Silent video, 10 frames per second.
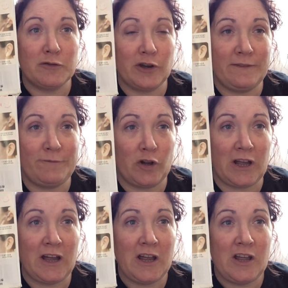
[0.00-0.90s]
I'm going to
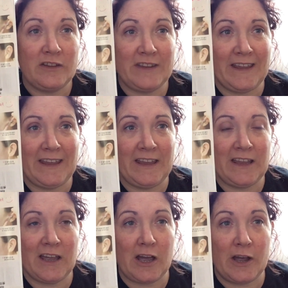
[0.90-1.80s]
follow the
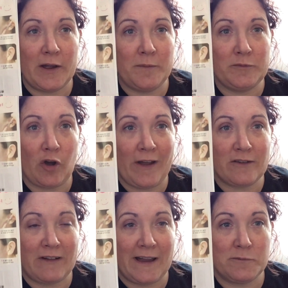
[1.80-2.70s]

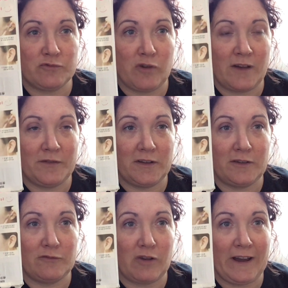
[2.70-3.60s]
diagrams rather
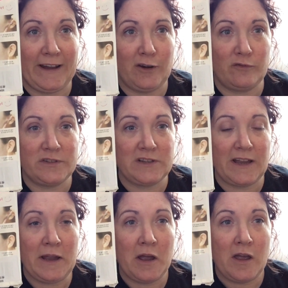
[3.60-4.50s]
than the writing,
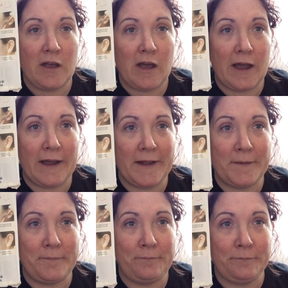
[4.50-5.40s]
obviously,
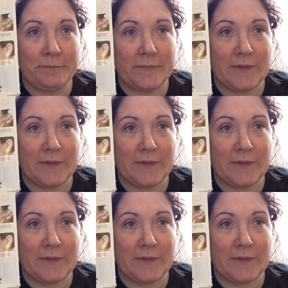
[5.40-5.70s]
and